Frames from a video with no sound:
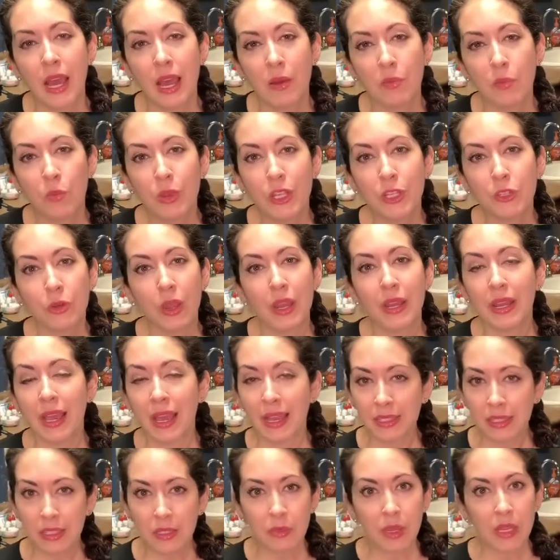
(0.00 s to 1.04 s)
we try to
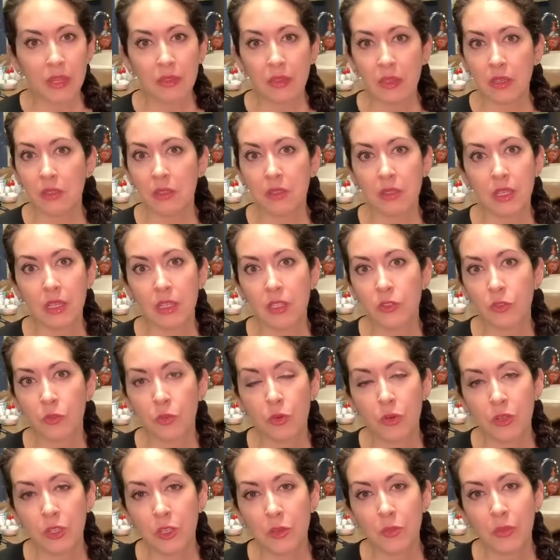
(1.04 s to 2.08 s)
estimate these things
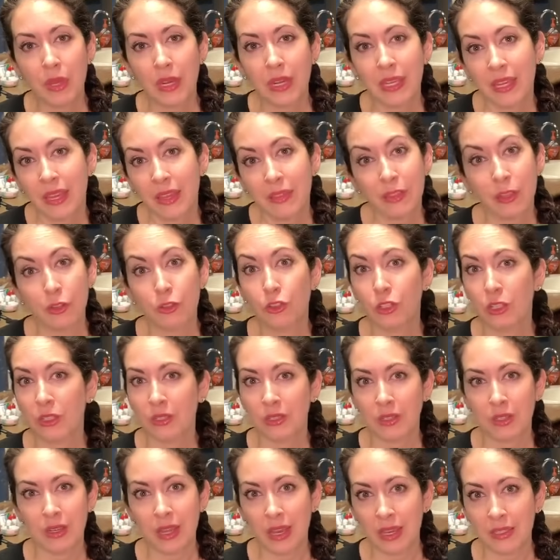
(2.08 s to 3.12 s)
for you, but again, they're just
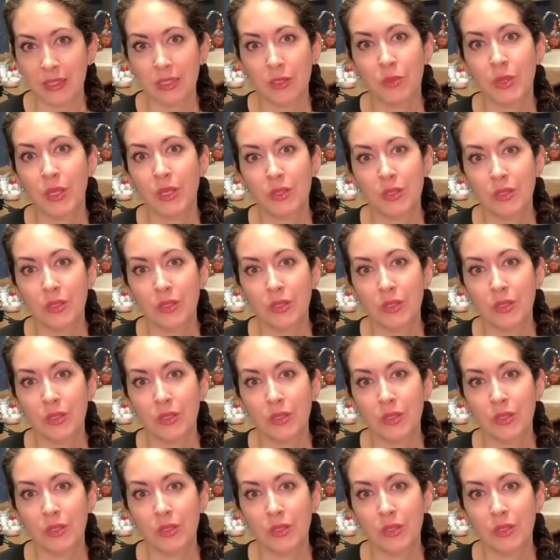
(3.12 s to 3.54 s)
an estimate.